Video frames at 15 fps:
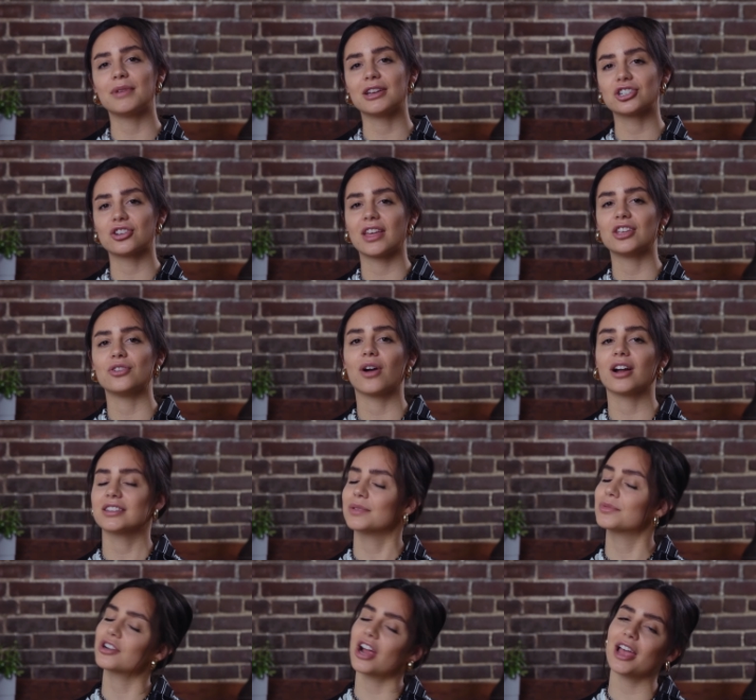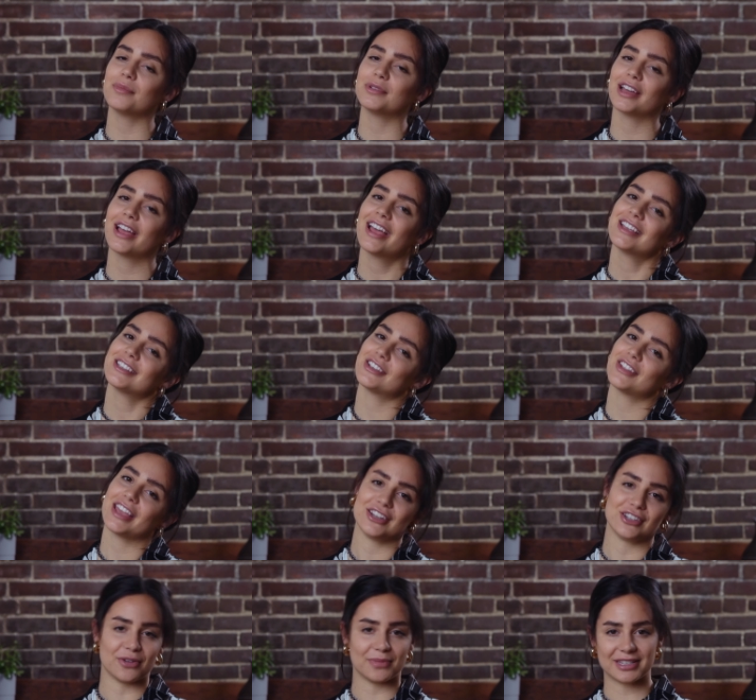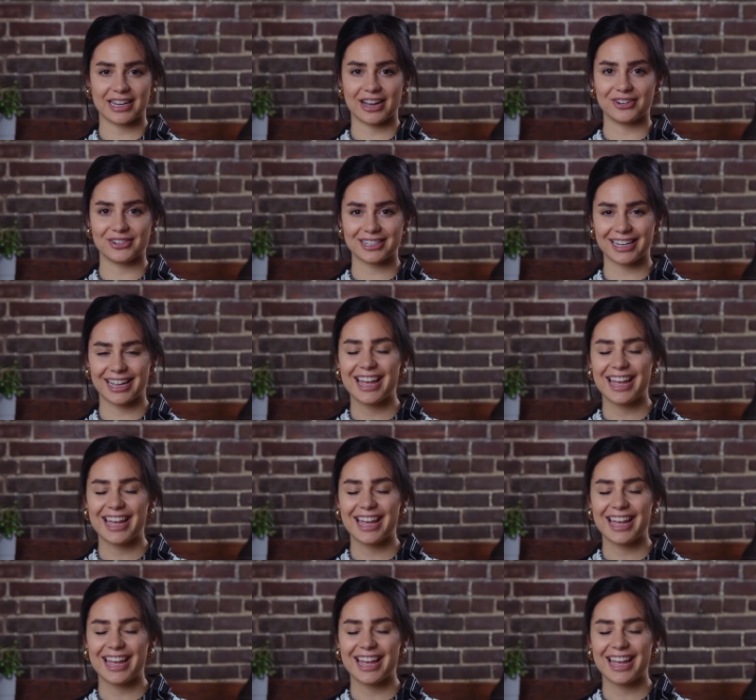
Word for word: make sure that you are subscribed so that you don't miss out.